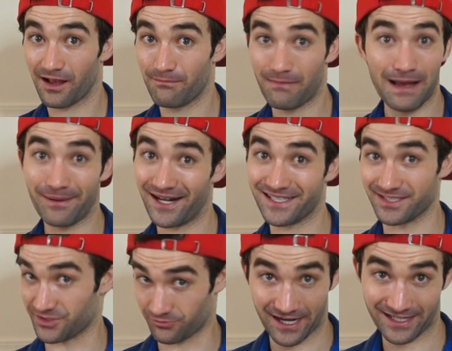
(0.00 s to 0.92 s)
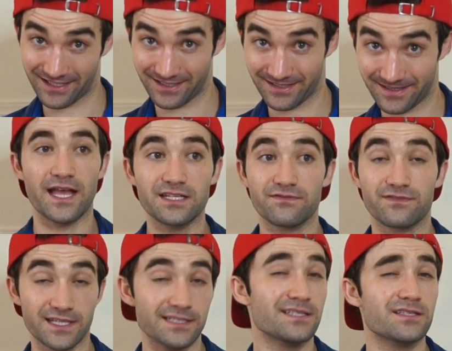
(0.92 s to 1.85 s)
My body is ready. And
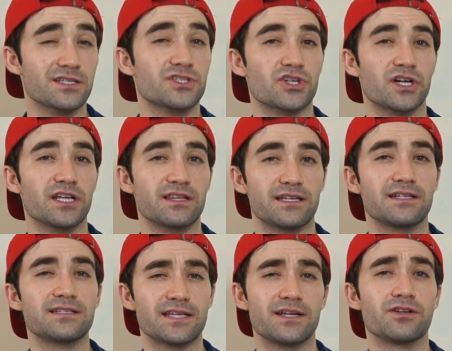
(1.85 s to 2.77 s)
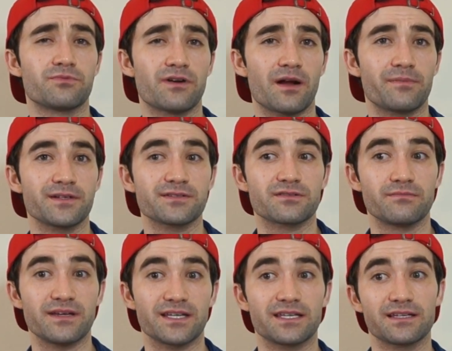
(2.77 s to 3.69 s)
if this is the journey that Nintendo properties are
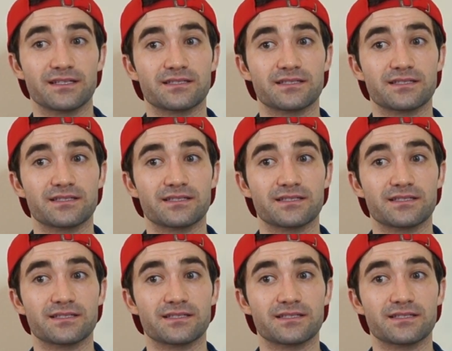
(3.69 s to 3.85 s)
making